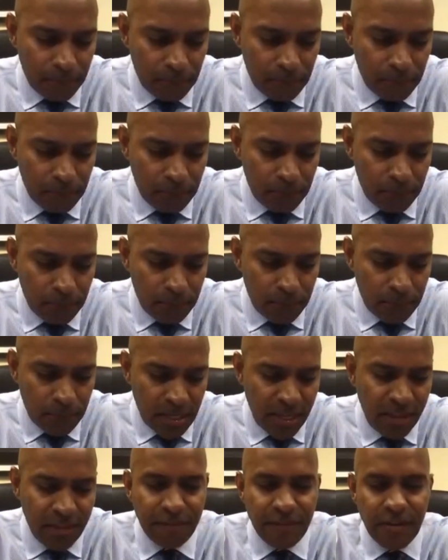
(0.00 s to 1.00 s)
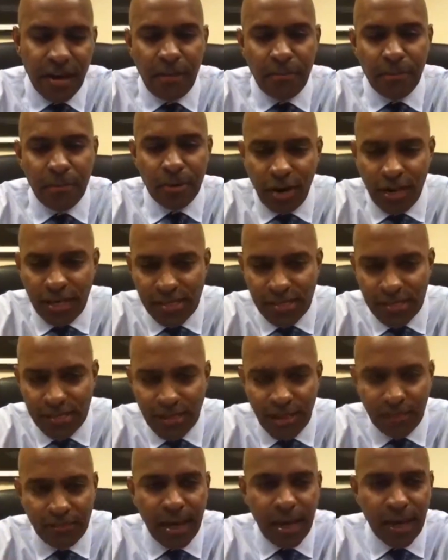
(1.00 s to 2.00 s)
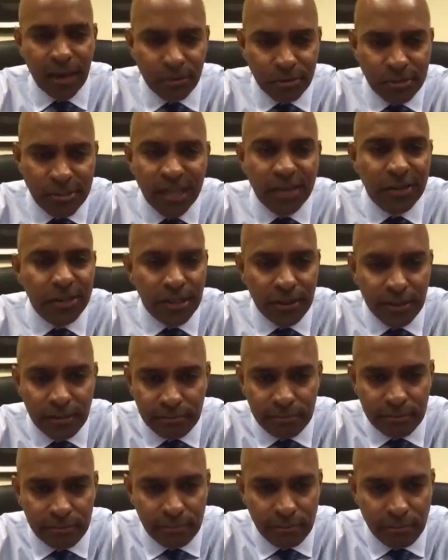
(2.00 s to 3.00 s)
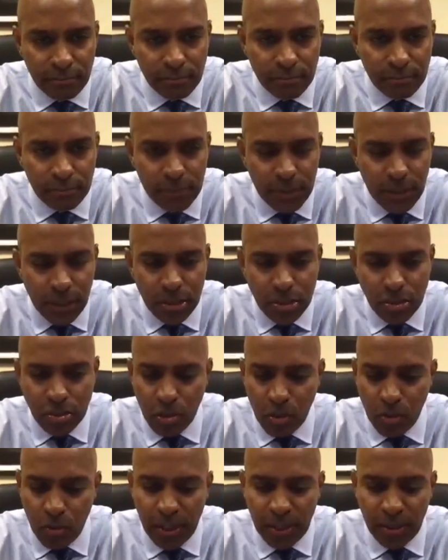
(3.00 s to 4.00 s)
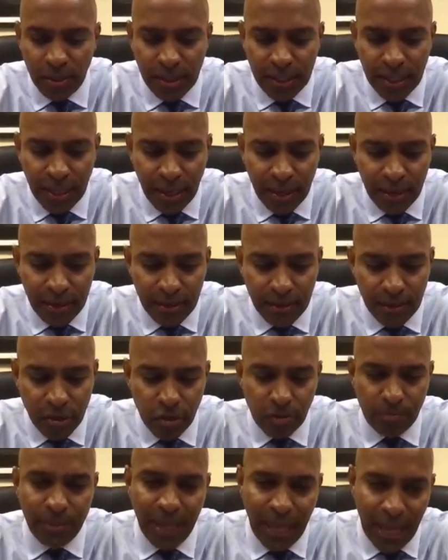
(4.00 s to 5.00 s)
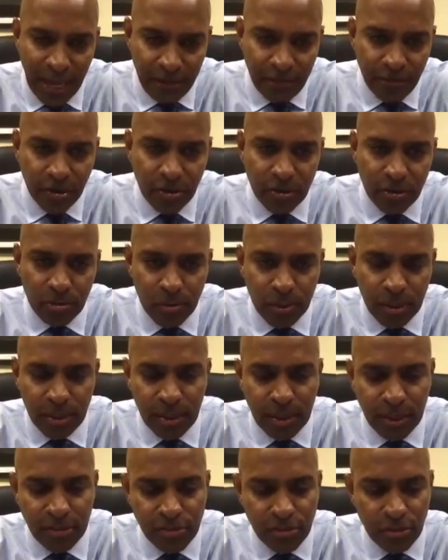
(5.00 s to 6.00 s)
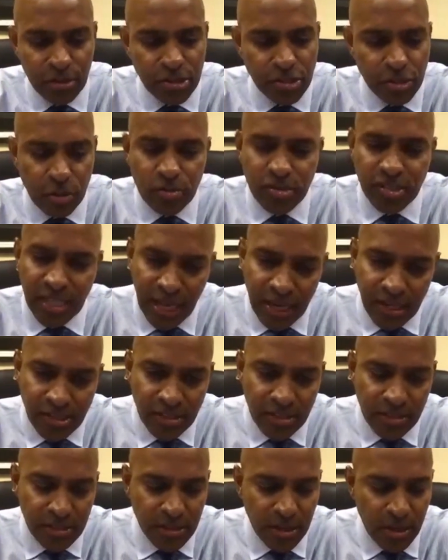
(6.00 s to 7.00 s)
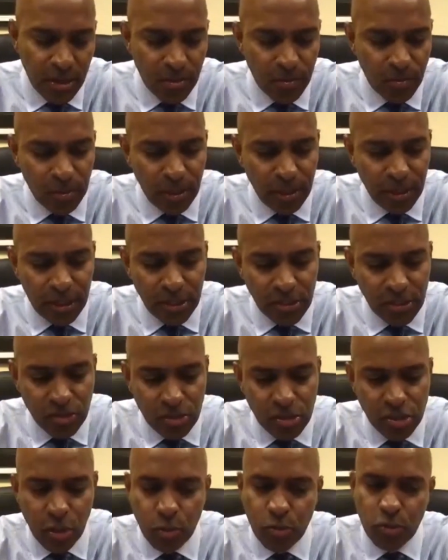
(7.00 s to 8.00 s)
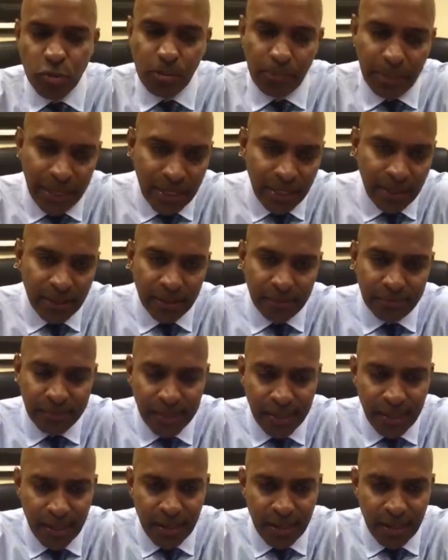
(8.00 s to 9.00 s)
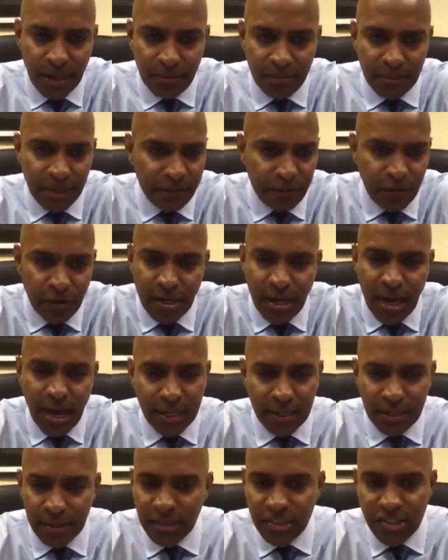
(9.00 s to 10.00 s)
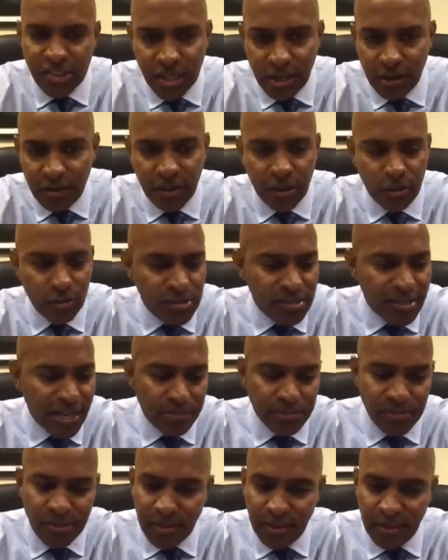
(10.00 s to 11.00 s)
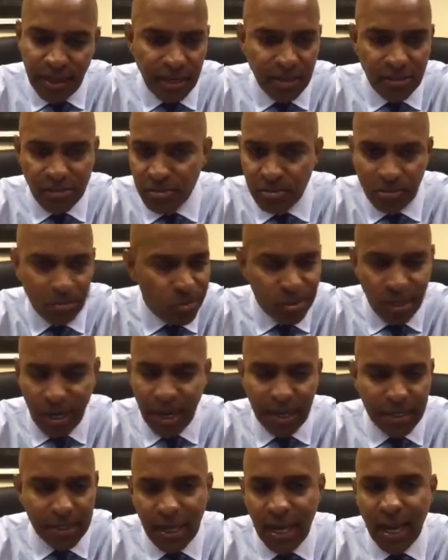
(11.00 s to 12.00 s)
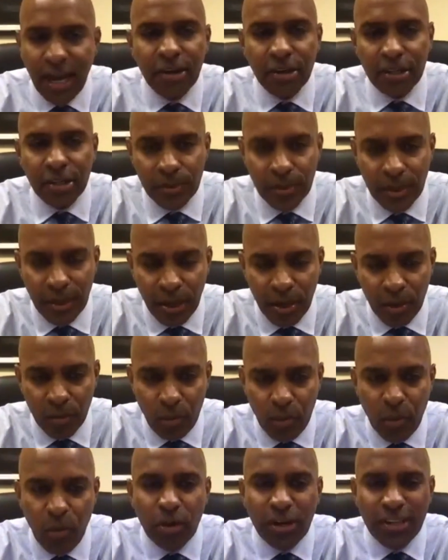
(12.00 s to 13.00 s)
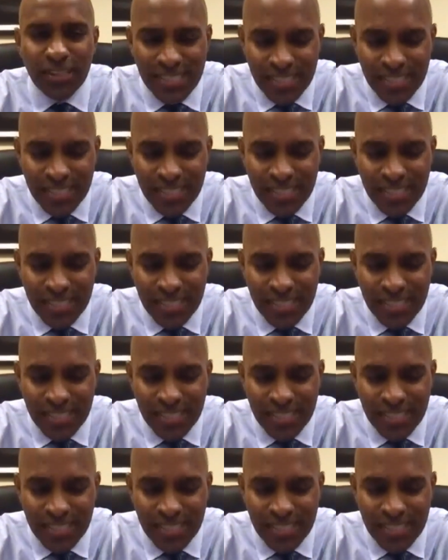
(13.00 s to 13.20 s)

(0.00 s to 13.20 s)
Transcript: if I'm a racist, I'm not going to tell you. So we look at your behavior, we look at your associations, we look at your social media. Um, if you're not going to share those types of things, we're not going to hire you. We want to see what kind